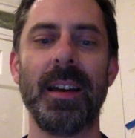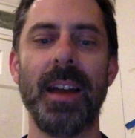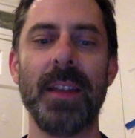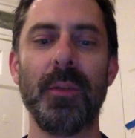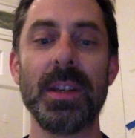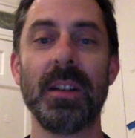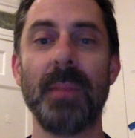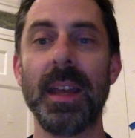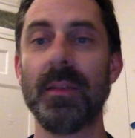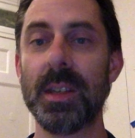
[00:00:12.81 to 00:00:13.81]
And the reason I'm
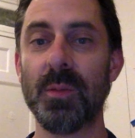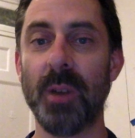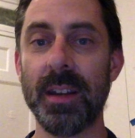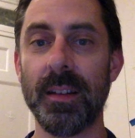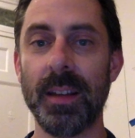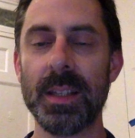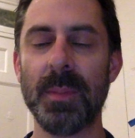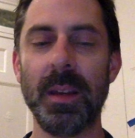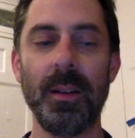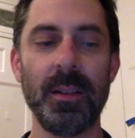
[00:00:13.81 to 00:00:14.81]
making this one is
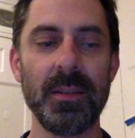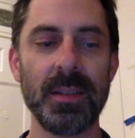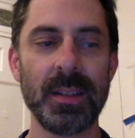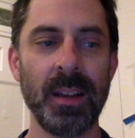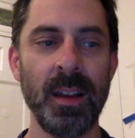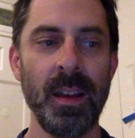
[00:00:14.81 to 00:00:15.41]
because